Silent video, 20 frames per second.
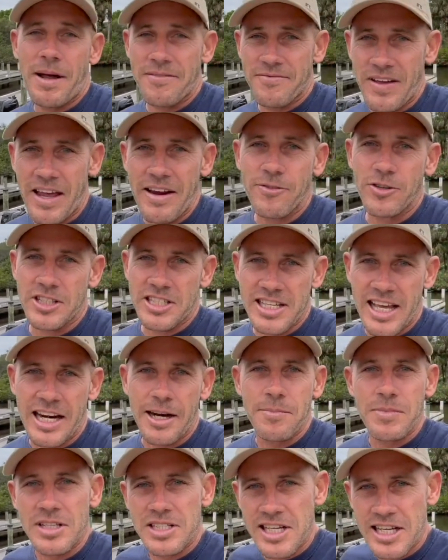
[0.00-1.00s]
favorite
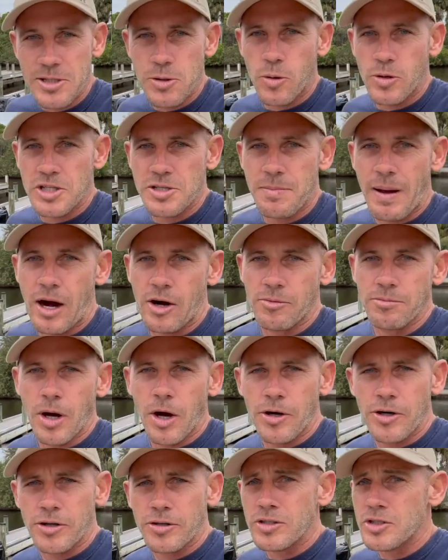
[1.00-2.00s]
setup. The 6 horsepower
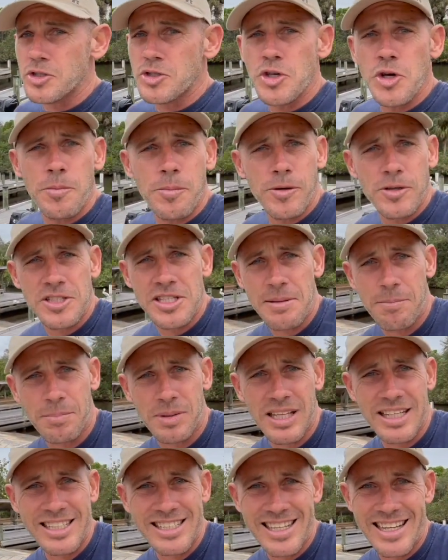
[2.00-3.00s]
motor, super
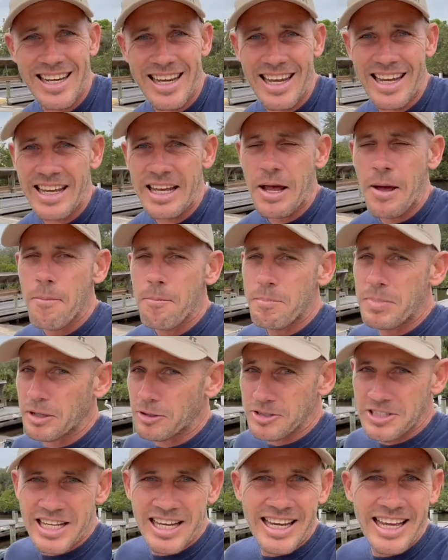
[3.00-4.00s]
simplicity,
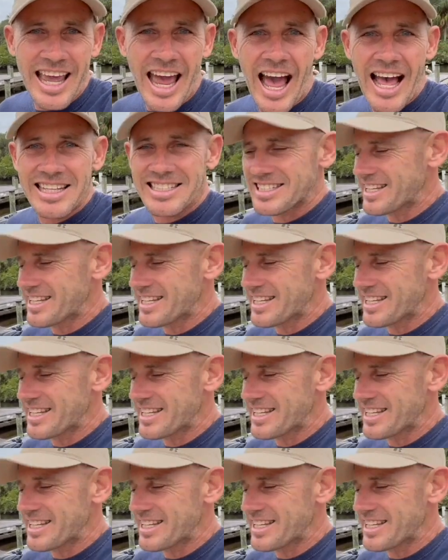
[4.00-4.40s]
built-in gas